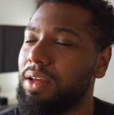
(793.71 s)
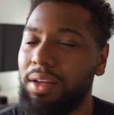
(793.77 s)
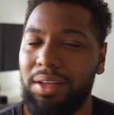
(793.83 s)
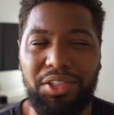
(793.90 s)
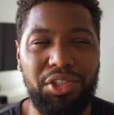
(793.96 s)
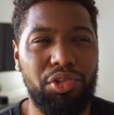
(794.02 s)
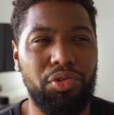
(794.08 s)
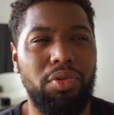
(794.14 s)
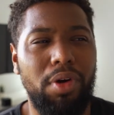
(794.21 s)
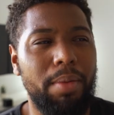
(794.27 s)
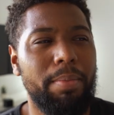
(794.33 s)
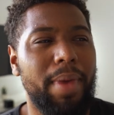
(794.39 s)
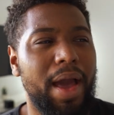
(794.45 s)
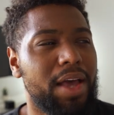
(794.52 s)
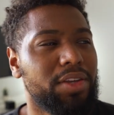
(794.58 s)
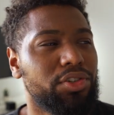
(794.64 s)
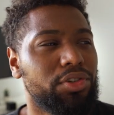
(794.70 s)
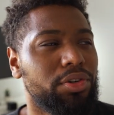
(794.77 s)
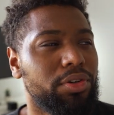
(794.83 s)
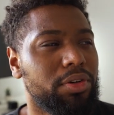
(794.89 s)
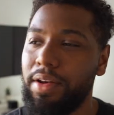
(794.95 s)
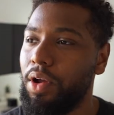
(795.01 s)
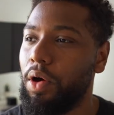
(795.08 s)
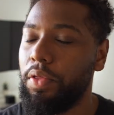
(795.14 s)
Scrum
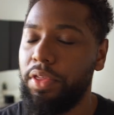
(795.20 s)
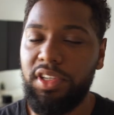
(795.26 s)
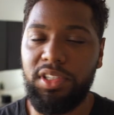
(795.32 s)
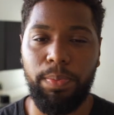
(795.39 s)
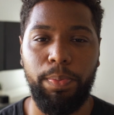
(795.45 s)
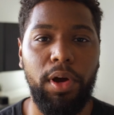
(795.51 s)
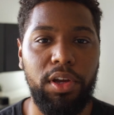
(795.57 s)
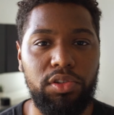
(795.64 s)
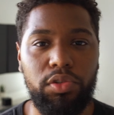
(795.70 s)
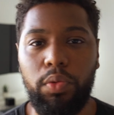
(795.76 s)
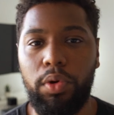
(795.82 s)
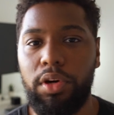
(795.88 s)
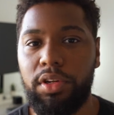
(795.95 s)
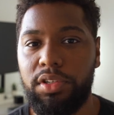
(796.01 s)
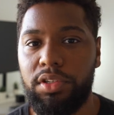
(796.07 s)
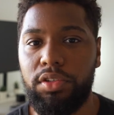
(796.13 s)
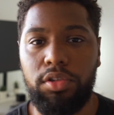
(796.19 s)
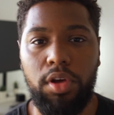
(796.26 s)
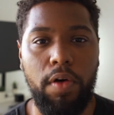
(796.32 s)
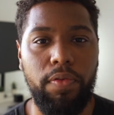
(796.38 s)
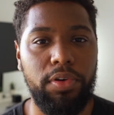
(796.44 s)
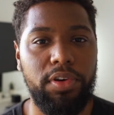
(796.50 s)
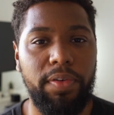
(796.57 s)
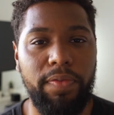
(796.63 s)
Master? I know these buzzwords and
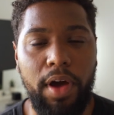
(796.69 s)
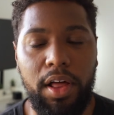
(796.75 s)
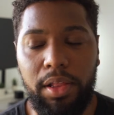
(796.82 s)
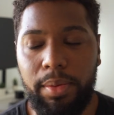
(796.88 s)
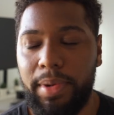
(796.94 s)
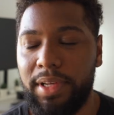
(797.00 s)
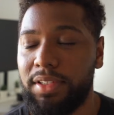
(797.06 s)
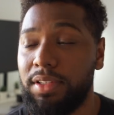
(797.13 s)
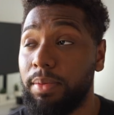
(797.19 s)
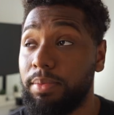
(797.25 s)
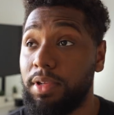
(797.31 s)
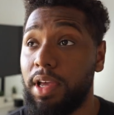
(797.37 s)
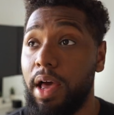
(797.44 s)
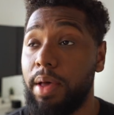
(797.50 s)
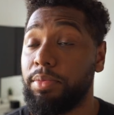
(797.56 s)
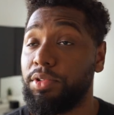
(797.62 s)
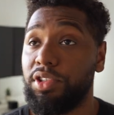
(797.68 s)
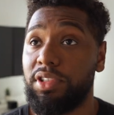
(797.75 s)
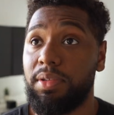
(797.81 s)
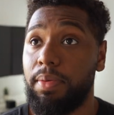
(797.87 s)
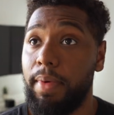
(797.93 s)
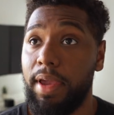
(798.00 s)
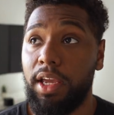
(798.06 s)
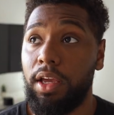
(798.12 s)
software development sometimes
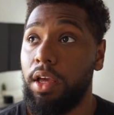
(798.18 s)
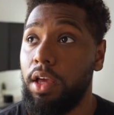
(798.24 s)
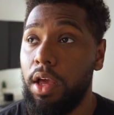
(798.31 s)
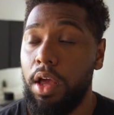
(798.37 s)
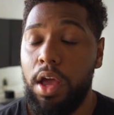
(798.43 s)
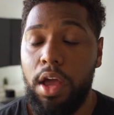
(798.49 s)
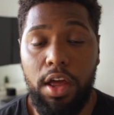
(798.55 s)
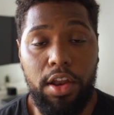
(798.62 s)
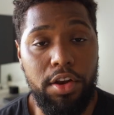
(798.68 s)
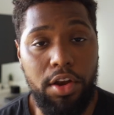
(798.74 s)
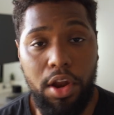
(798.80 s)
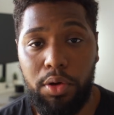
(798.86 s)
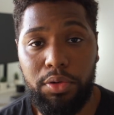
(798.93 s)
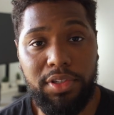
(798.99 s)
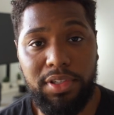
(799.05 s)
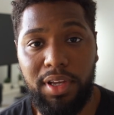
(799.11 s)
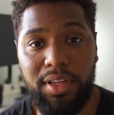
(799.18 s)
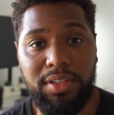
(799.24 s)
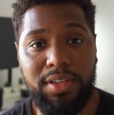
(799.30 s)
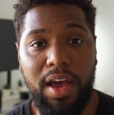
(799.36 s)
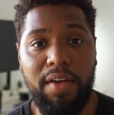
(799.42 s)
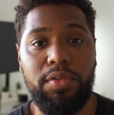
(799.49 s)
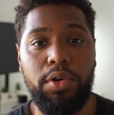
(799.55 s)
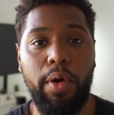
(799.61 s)
just make no
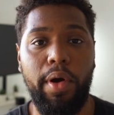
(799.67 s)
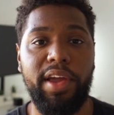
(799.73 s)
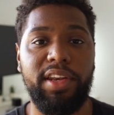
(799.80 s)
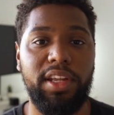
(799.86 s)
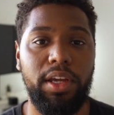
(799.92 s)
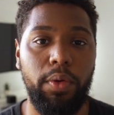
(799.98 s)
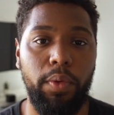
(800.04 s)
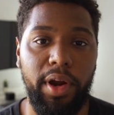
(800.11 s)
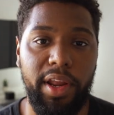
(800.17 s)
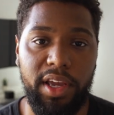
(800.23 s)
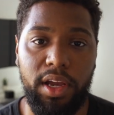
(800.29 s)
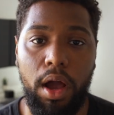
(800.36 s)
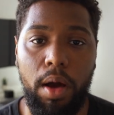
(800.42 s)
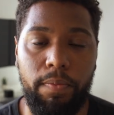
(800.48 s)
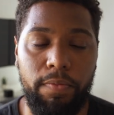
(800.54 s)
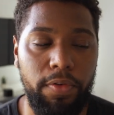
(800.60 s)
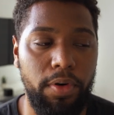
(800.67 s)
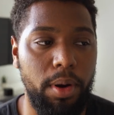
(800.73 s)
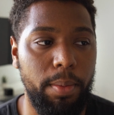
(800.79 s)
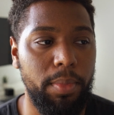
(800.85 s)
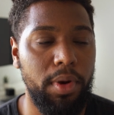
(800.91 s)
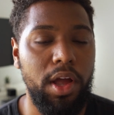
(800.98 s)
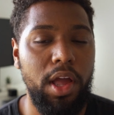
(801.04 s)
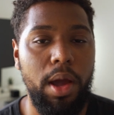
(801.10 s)
sense. I have no idea where they come
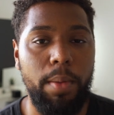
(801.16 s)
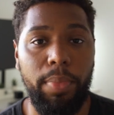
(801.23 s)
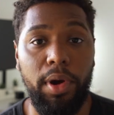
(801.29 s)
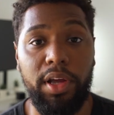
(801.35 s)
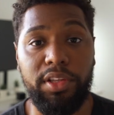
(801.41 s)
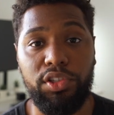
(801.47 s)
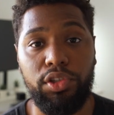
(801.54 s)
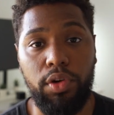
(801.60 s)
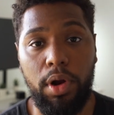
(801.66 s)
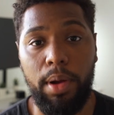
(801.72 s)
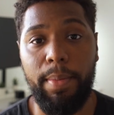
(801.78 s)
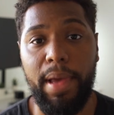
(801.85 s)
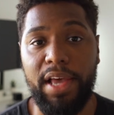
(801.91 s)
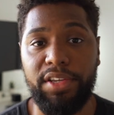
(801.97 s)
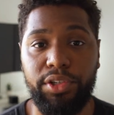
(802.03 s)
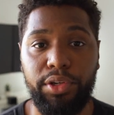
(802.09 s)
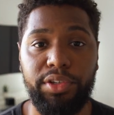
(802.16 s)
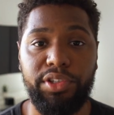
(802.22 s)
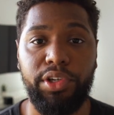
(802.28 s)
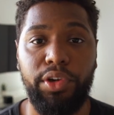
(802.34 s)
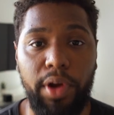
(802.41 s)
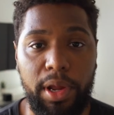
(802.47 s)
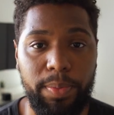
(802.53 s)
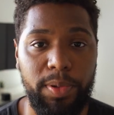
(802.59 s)
from, but Scrum Master is
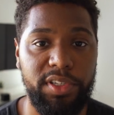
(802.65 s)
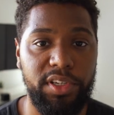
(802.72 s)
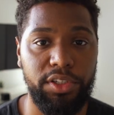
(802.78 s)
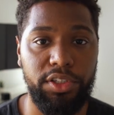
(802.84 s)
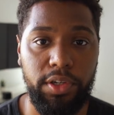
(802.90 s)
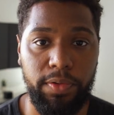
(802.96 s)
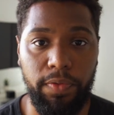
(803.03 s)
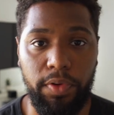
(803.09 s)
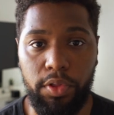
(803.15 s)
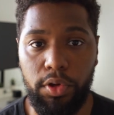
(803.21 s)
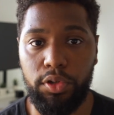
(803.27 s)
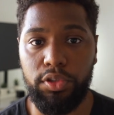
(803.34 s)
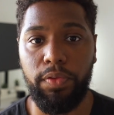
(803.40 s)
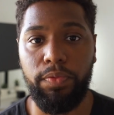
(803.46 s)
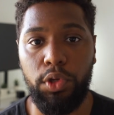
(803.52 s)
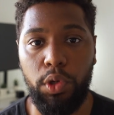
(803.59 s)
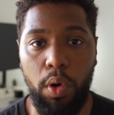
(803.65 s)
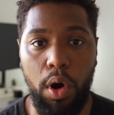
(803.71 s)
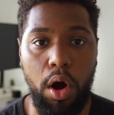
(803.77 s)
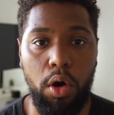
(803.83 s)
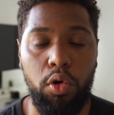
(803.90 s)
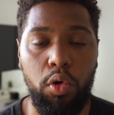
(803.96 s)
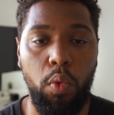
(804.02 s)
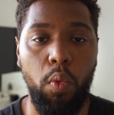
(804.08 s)
a great position for those of you
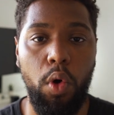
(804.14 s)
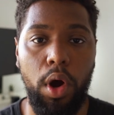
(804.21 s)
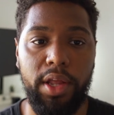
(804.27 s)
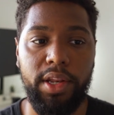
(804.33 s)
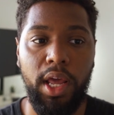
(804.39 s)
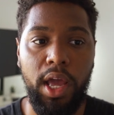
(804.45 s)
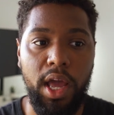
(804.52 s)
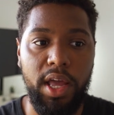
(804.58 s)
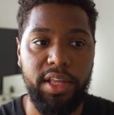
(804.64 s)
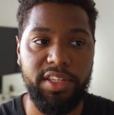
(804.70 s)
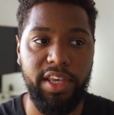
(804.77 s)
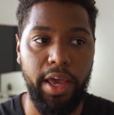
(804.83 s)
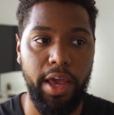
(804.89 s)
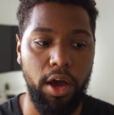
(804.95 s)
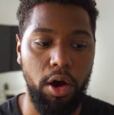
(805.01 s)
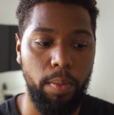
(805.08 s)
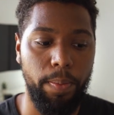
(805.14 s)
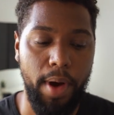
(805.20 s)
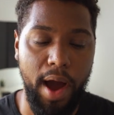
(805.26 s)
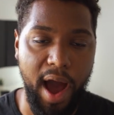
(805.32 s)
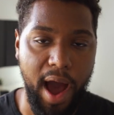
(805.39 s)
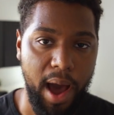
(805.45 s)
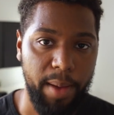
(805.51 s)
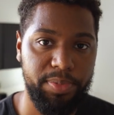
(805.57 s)
all who want to help
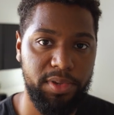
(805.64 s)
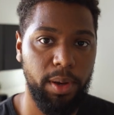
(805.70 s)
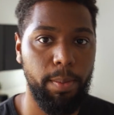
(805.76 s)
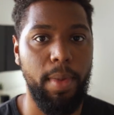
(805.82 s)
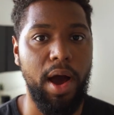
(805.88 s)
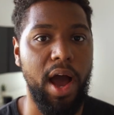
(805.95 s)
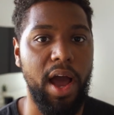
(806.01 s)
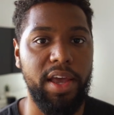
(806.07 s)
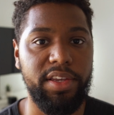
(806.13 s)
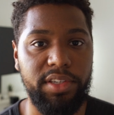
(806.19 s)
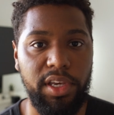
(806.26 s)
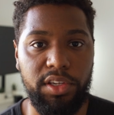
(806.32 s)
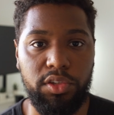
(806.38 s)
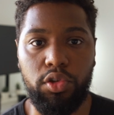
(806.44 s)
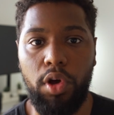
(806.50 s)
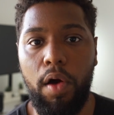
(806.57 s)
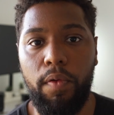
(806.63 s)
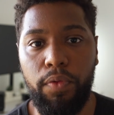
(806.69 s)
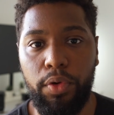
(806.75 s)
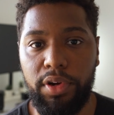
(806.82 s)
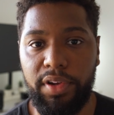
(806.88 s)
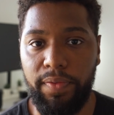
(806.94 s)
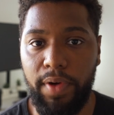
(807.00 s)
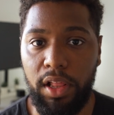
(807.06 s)
optimize a
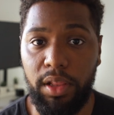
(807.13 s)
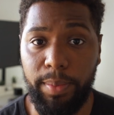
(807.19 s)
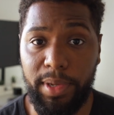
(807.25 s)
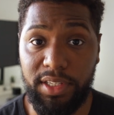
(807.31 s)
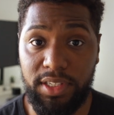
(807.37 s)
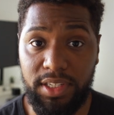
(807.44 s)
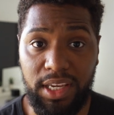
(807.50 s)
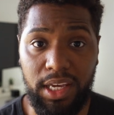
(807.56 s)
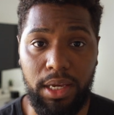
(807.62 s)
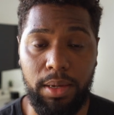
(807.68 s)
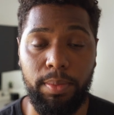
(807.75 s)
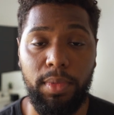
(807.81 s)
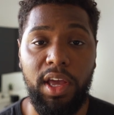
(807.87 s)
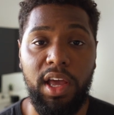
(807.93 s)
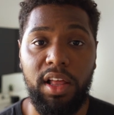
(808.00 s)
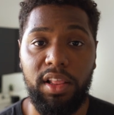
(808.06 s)
software development team.